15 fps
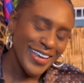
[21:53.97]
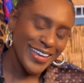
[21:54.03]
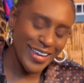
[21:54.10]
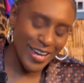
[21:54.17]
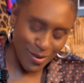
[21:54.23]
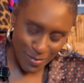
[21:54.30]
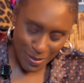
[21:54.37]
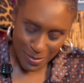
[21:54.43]

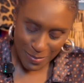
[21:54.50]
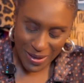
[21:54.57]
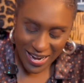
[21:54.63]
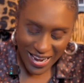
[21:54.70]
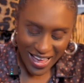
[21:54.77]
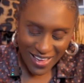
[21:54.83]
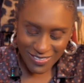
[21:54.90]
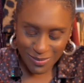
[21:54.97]
care about my, and I
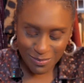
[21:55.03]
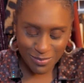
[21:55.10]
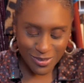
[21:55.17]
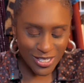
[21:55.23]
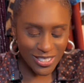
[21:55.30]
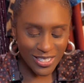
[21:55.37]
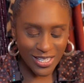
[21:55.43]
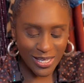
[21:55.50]
have some
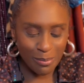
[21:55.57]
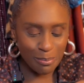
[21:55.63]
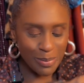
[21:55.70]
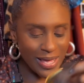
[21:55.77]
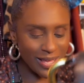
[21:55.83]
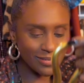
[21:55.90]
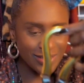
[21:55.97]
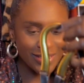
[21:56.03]
good looking
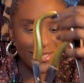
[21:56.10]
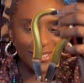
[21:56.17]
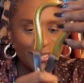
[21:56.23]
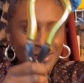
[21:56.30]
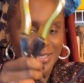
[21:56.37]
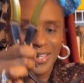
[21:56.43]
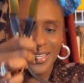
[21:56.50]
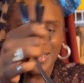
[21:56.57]
belts
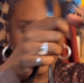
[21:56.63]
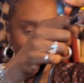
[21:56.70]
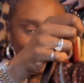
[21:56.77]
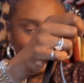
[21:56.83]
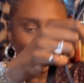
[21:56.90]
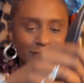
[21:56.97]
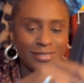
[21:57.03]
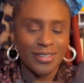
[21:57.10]
too, you know.
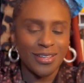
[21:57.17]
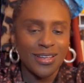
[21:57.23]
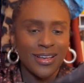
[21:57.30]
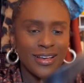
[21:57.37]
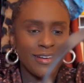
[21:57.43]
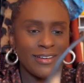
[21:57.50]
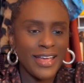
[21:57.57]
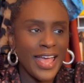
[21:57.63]

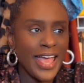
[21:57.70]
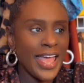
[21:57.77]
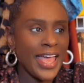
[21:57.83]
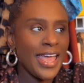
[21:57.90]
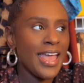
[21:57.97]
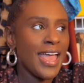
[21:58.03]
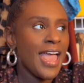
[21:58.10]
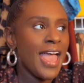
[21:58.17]

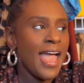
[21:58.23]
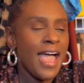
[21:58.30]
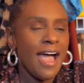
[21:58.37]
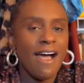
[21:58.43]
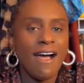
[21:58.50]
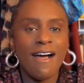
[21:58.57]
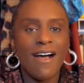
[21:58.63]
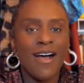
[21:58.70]
Okay.
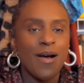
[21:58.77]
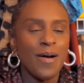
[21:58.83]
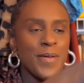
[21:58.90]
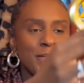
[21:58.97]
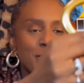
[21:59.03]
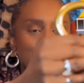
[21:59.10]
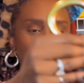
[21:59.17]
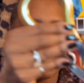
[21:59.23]

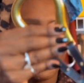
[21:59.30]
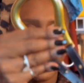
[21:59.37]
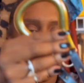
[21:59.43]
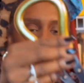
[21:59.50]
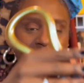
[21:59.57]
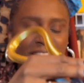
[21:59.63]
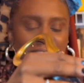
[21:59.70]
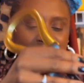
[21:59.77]
But
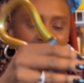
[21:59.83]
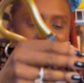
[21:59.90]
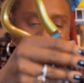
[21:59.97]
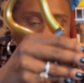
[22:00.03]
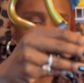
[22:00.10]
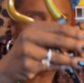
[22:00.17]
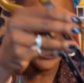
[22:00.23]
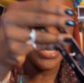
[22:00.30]
again, not
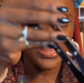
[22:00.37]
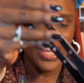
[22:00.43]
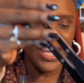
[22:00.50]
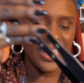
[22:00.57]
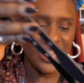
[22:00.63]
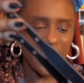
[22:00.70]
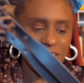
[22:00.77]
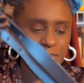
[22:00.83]

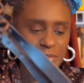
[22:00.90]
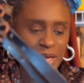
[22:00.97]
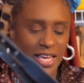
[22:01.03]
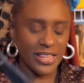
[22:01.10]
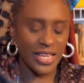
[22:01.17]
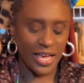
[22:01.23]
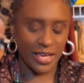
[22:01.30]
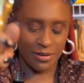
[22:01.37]
anything that I've made
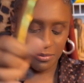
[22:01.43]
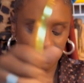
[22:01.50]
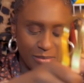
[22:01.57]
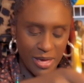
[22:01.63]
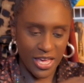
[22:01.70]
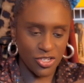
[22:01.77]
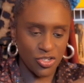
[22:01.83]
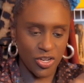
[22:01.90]
like
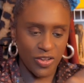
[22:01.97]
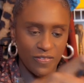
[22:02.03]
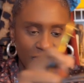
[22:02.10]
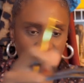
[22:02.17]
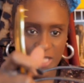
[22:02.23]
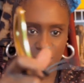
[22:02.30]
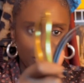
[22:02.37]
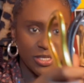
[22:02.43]
major
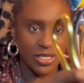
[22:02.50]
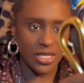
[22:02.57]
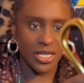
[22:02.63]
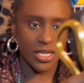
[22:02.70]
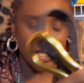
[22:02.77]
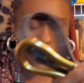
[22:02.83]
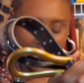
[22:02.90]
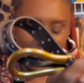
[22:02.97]
investments
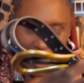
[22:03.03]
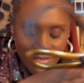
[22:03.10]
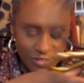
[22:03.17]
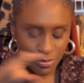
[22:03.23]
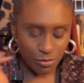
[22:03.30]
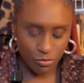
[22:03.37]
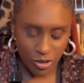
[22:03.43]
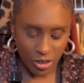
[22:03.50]
in. Like, I have
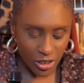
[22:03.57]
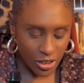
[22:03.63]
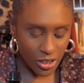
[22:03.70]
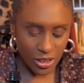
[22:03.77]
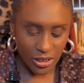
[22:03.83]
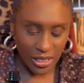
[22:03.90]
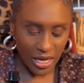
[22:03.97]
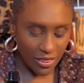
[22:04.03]
some really
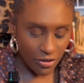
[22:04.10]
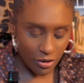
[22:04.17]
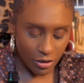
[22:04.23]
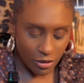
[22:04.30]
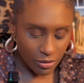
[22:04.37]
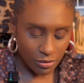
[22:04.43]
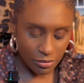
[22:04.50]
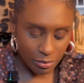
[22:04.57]
good
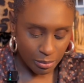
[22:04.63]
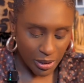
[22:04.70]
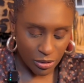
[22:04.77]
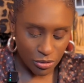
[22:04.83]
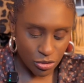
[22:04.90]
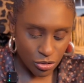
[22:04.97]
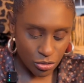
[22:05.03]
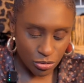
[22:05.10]
leather
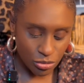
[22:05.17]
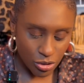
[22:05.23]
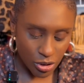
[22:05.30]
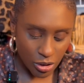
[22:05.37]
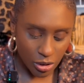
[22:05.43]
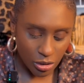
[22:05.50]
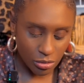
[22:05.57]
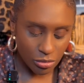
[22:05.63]
belts too, you
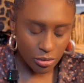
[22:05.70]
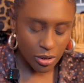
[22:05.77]
know.